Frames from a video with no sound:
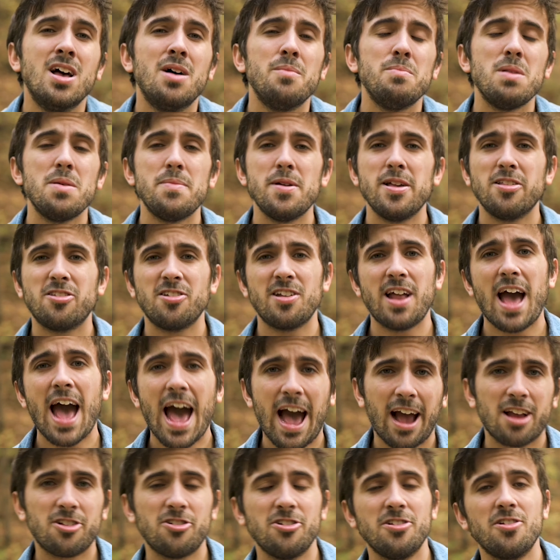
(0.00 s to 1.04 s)
Maybe it's an
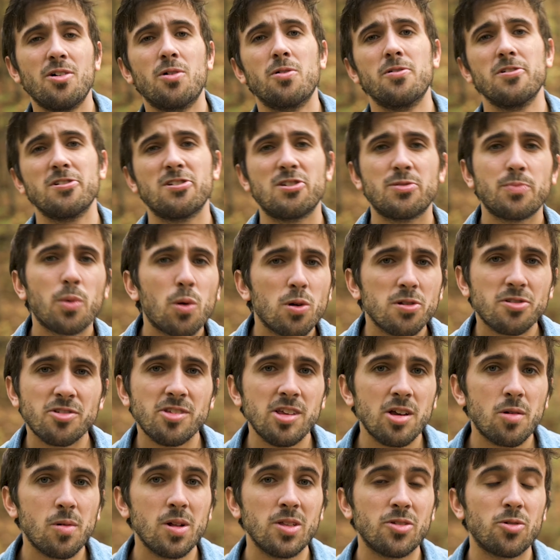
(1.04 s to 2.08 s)
action or a sports
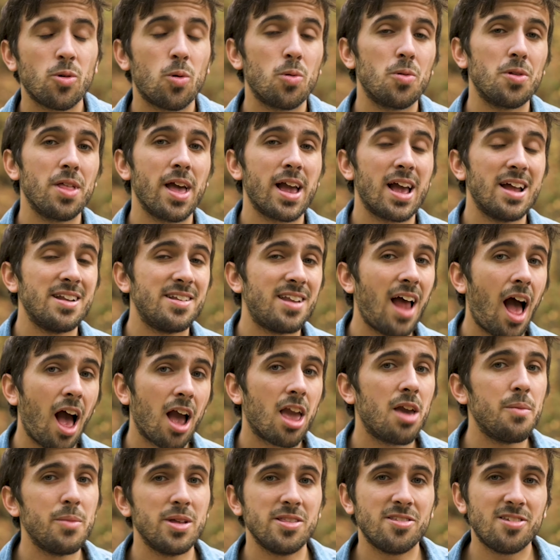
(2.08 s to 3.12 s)
sequence or like a
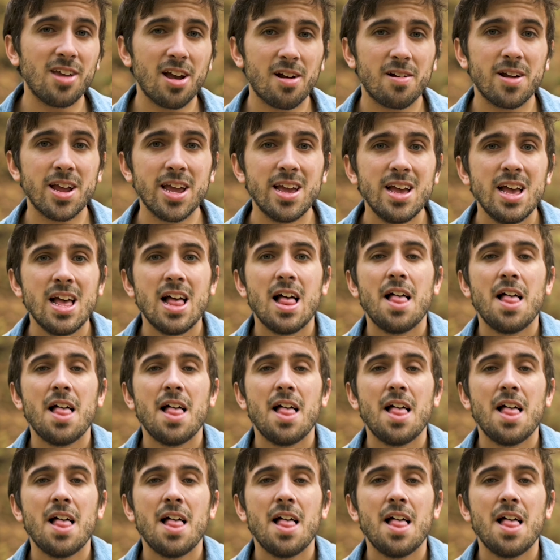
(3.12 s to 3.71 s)
documentary.